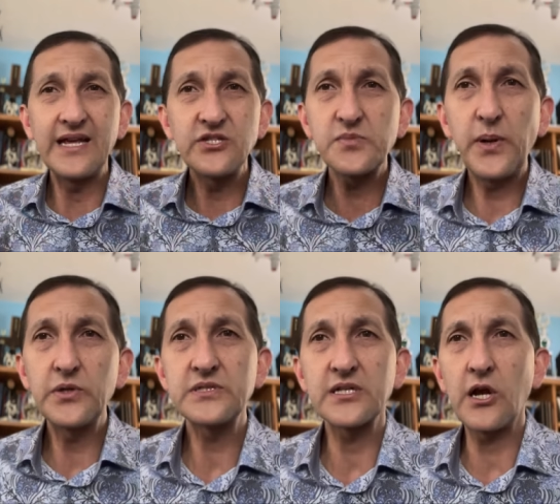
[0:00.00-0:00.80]
I just
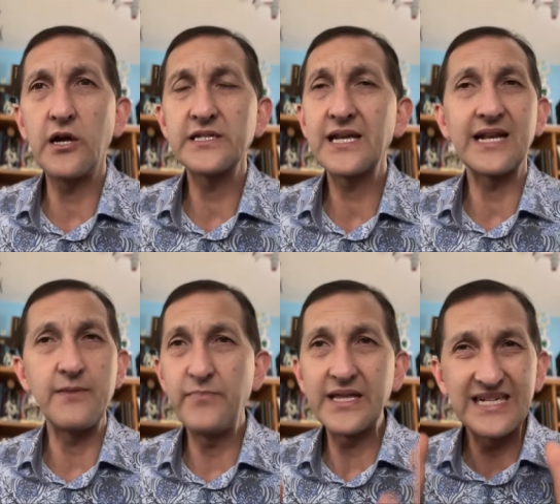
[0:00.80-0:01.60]
posted content. I
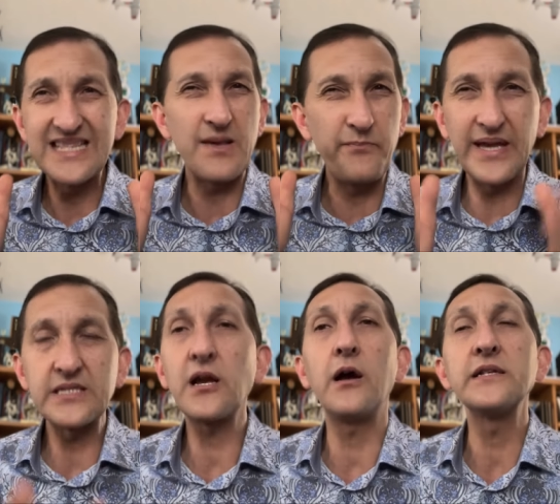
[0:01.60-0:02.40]
bet, did the
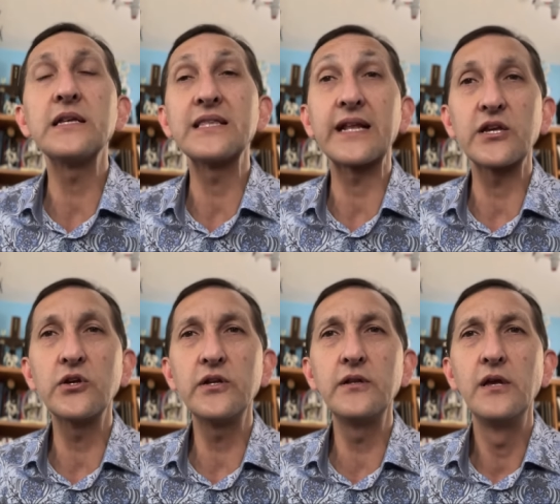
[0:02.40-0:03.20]
best content that I
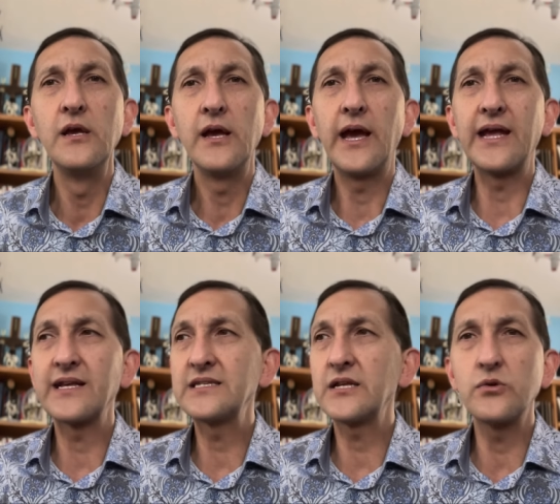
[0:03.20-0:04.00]
could. And I
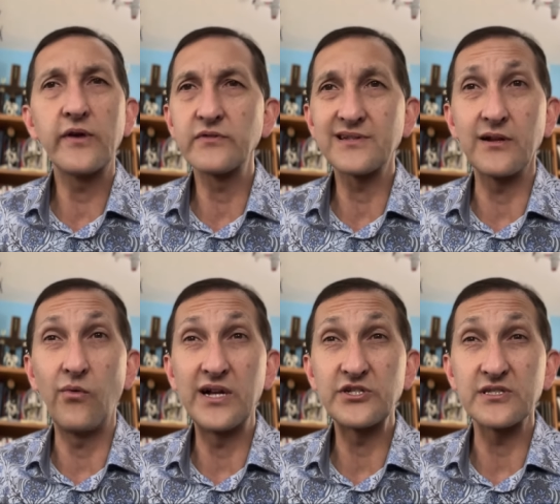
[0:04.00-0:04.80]
said, whoever's going to
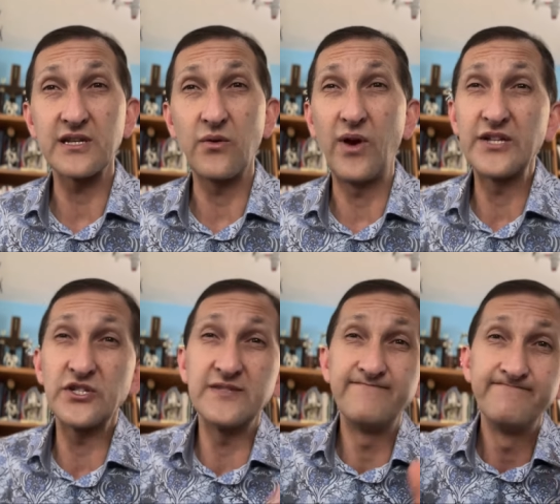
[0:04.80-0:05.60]
watch it's going to watch
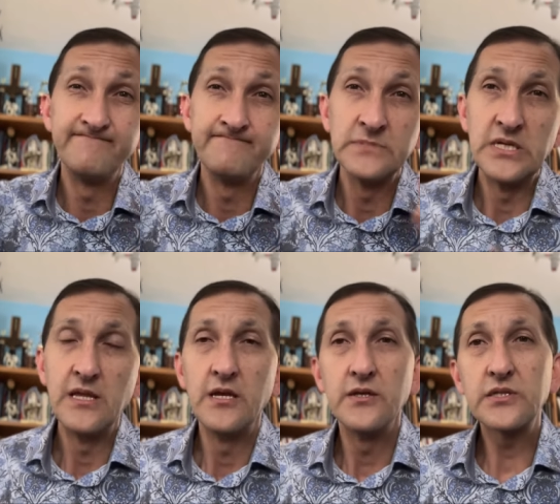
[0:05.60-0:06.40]
it.
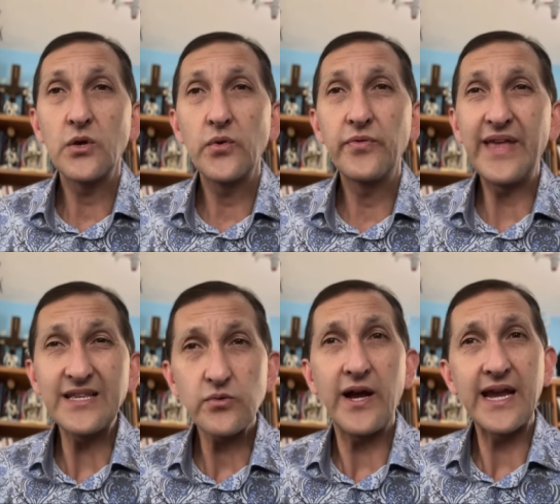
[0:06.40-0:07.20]
So
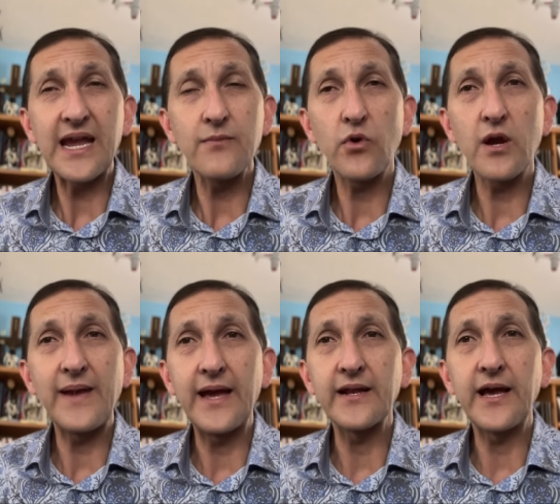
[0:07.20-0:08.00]
that's why I am where I'm at.